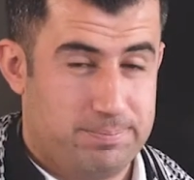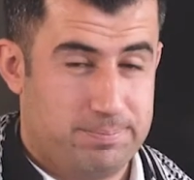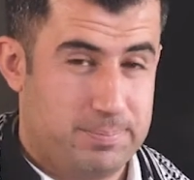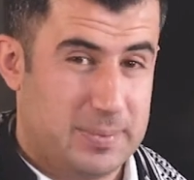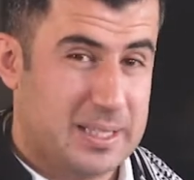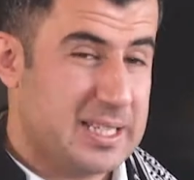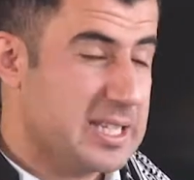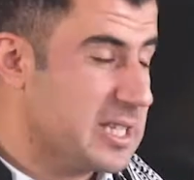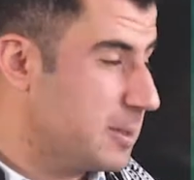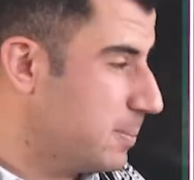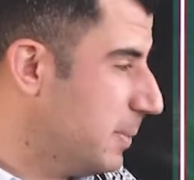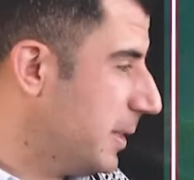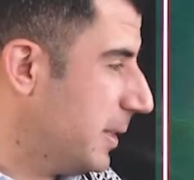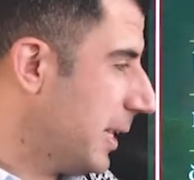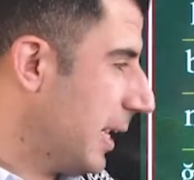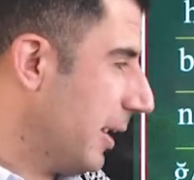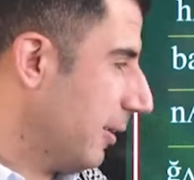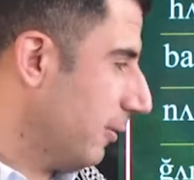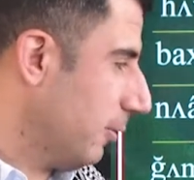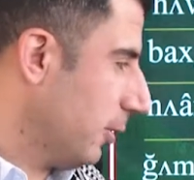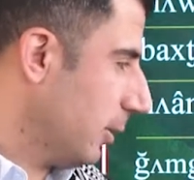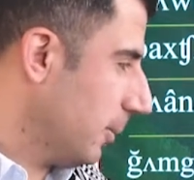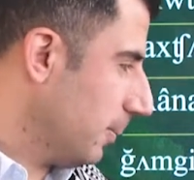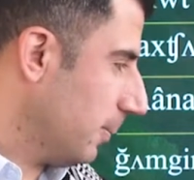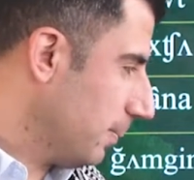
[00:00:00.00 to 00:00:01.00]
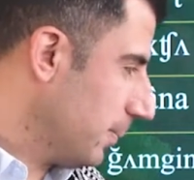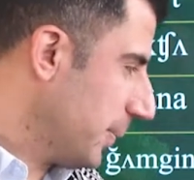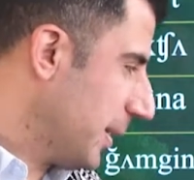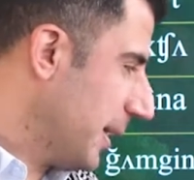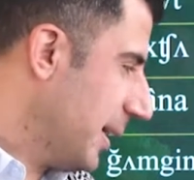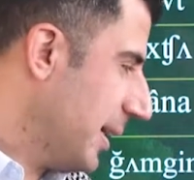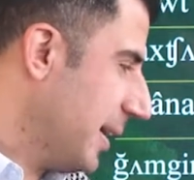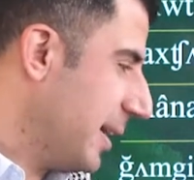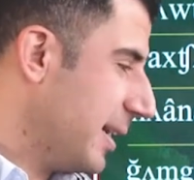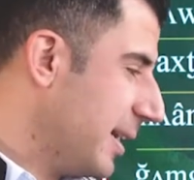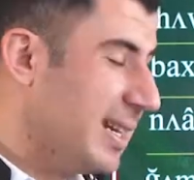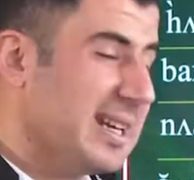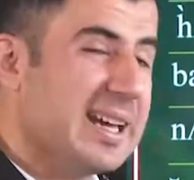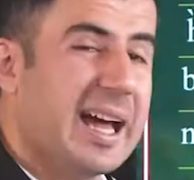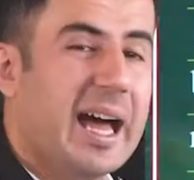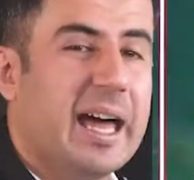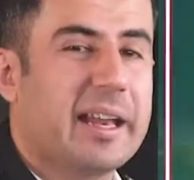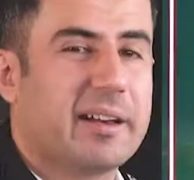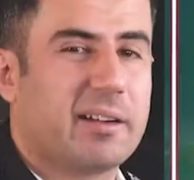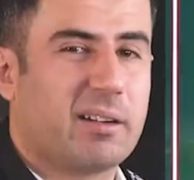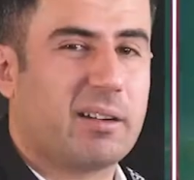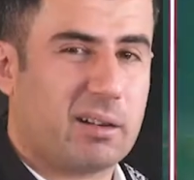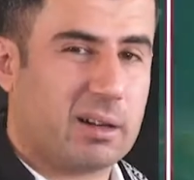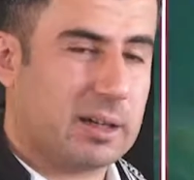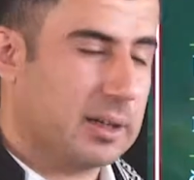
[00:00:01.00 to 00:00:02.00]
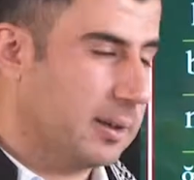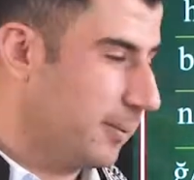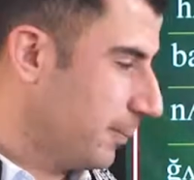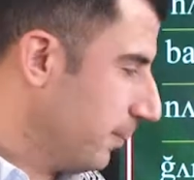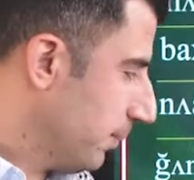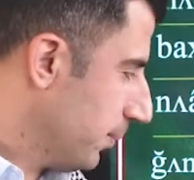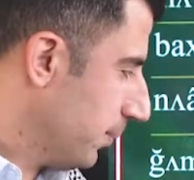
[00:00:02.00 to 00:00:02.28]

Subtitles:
Please be careful. R and r.